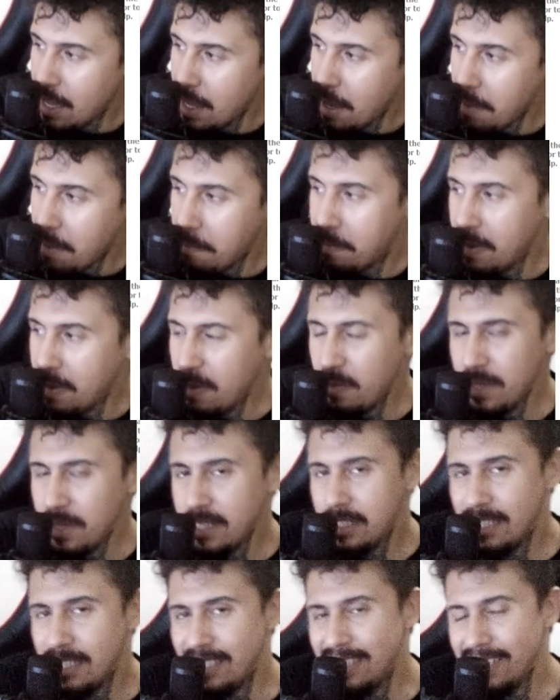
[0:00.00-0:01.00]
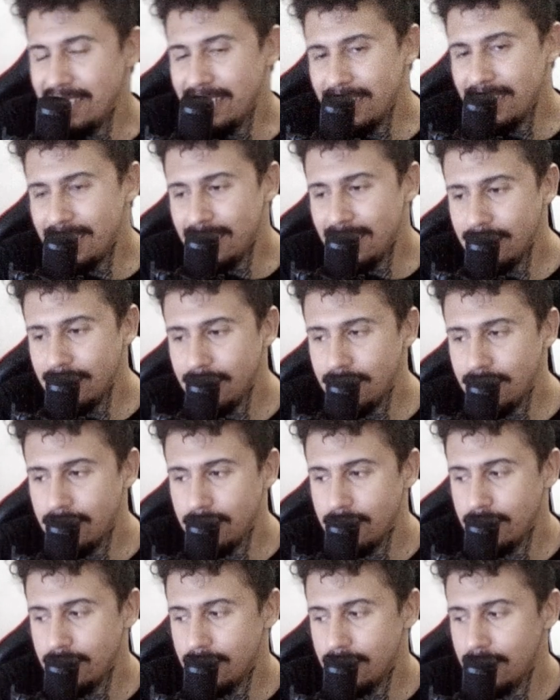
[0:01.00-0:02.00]
But we didn't
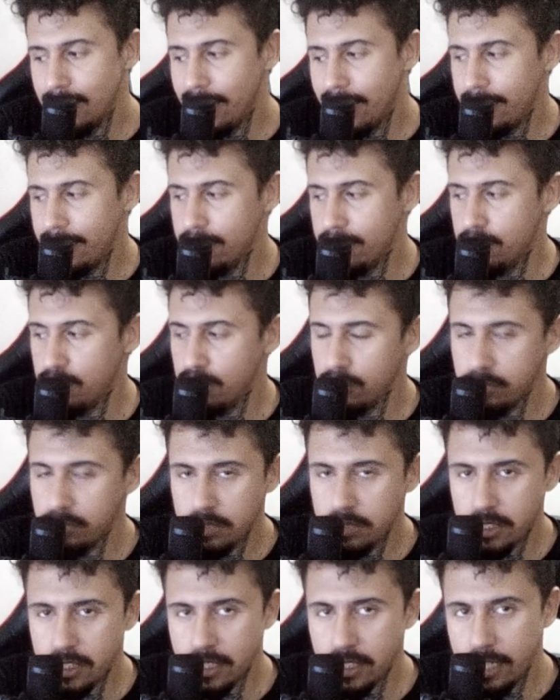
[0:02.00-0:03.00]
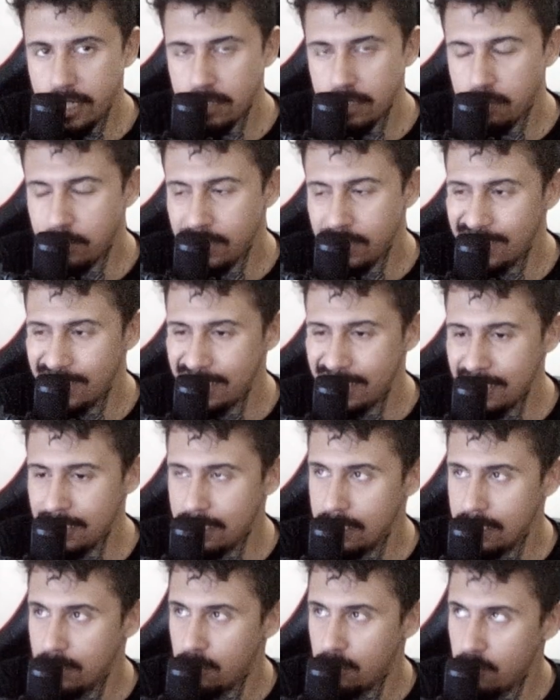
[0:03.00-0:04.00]
associate, we
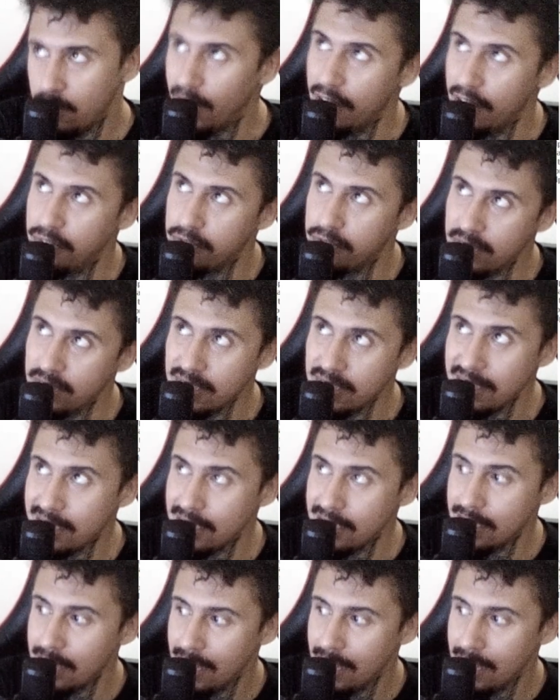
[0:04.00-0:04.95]
didn't reference